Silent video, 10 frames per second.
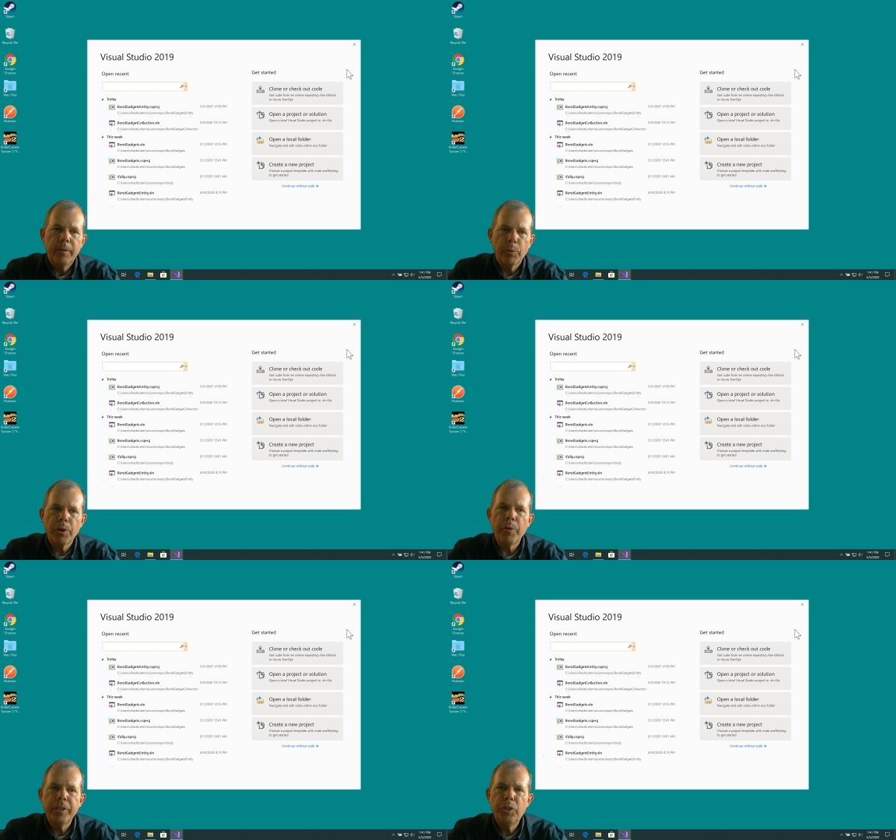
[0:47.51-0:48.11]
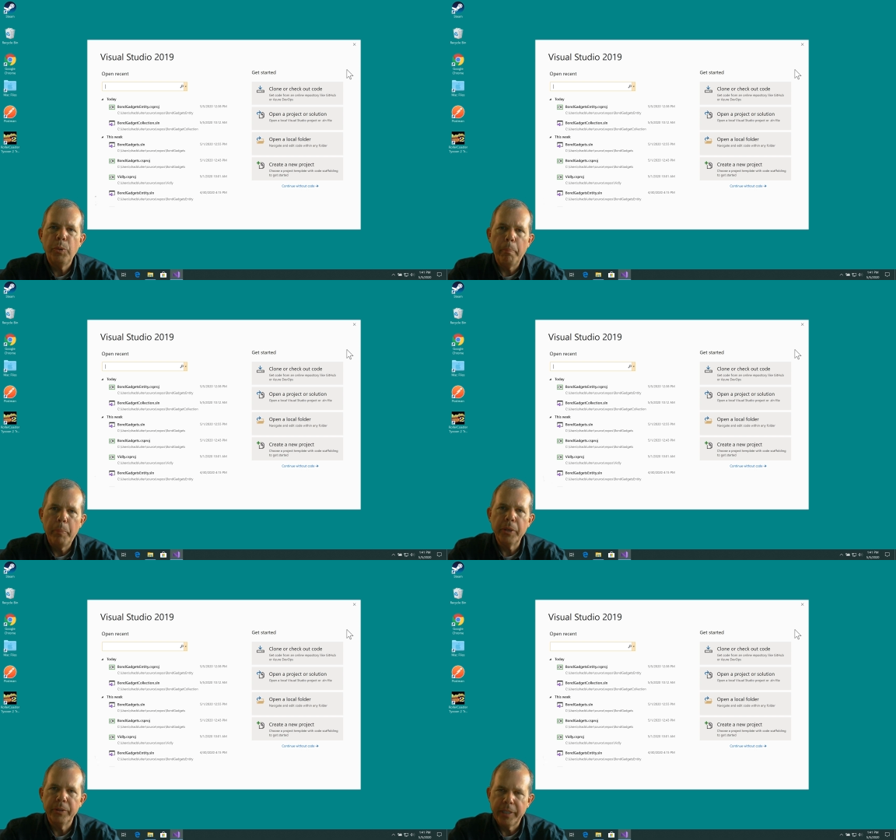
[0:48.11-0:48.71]
We're going to
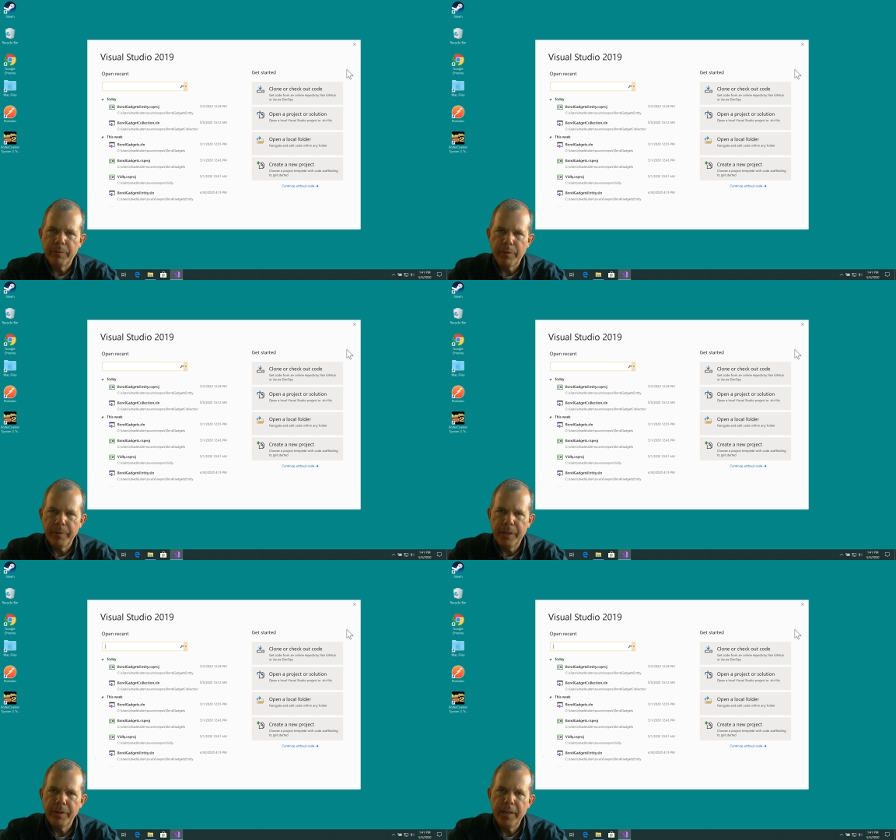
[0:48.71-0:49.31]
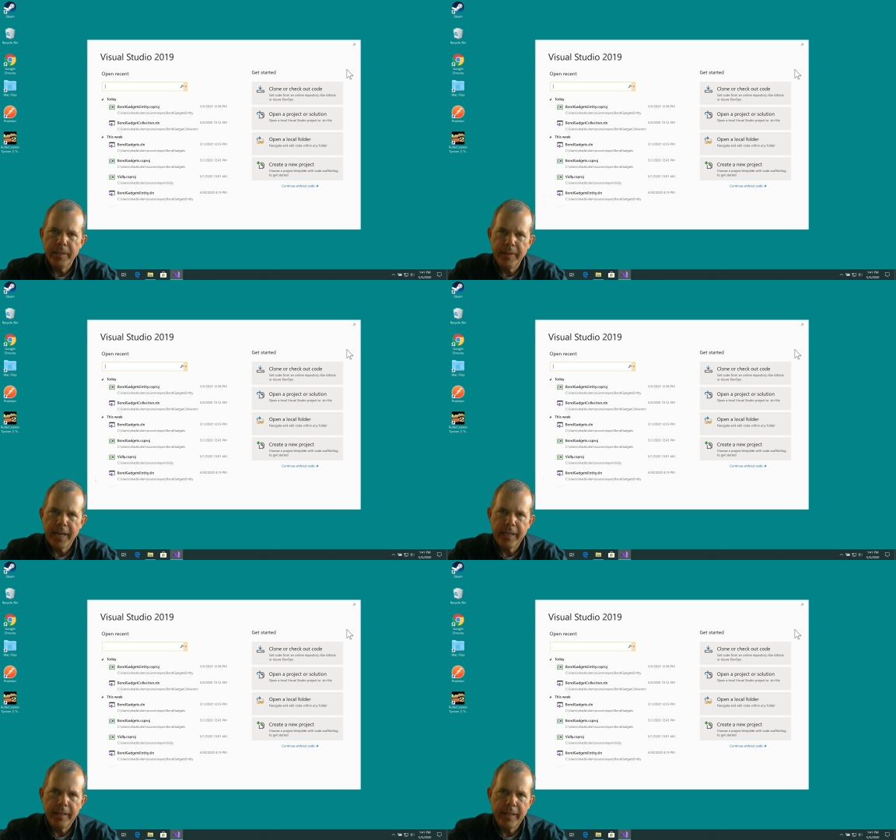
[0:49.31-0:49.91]
build on what we created in
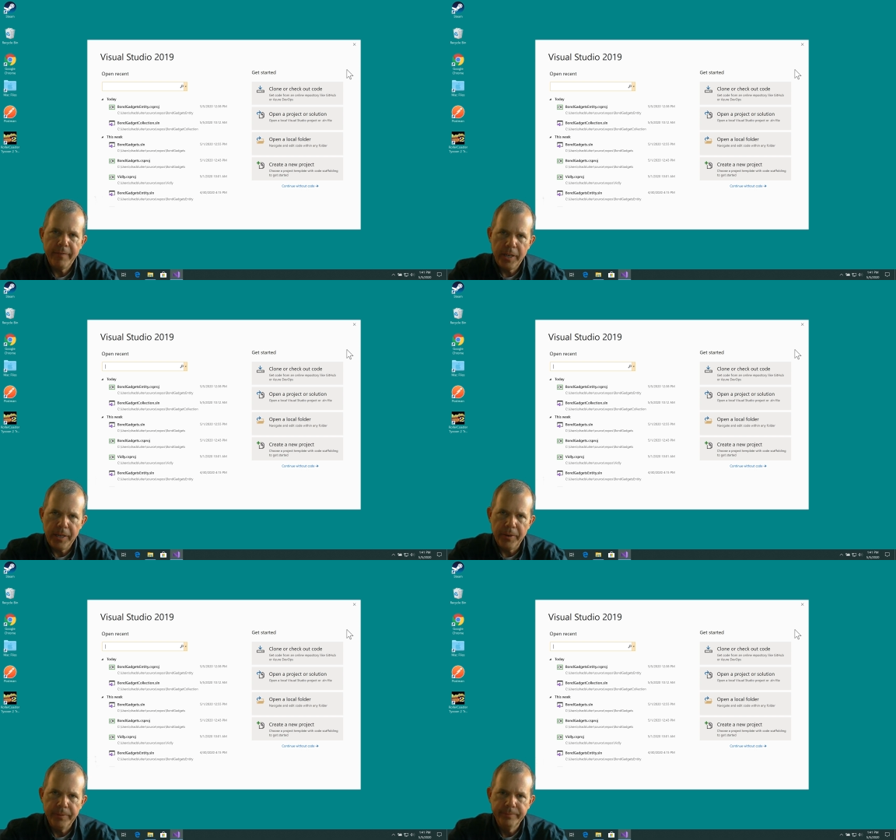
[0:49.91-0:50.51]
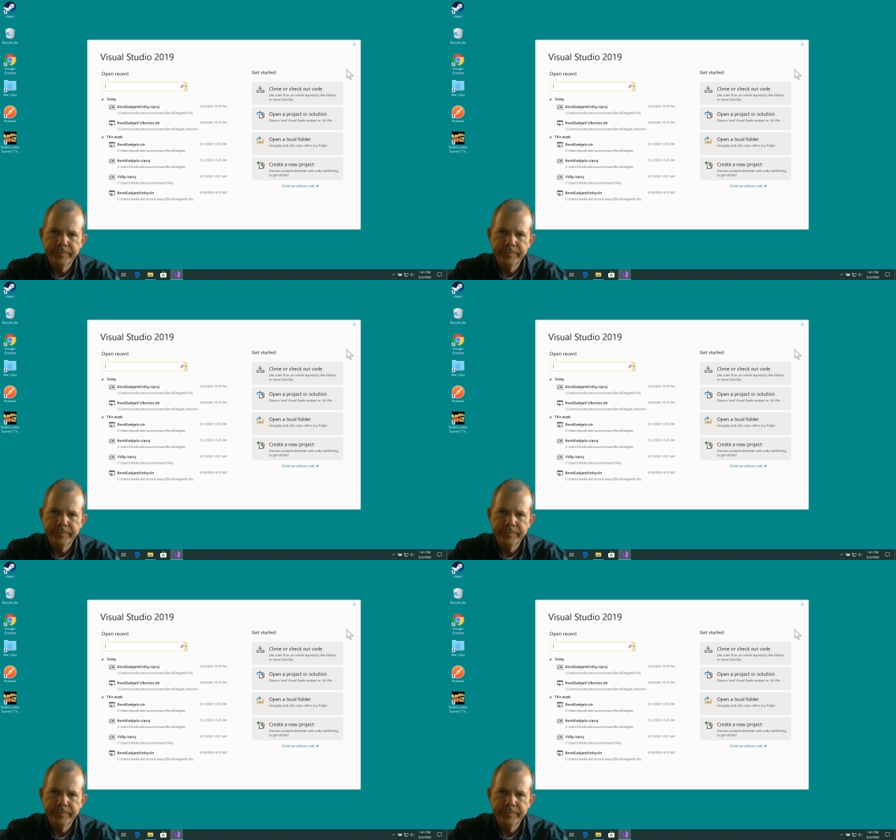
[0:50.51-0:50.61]
that video.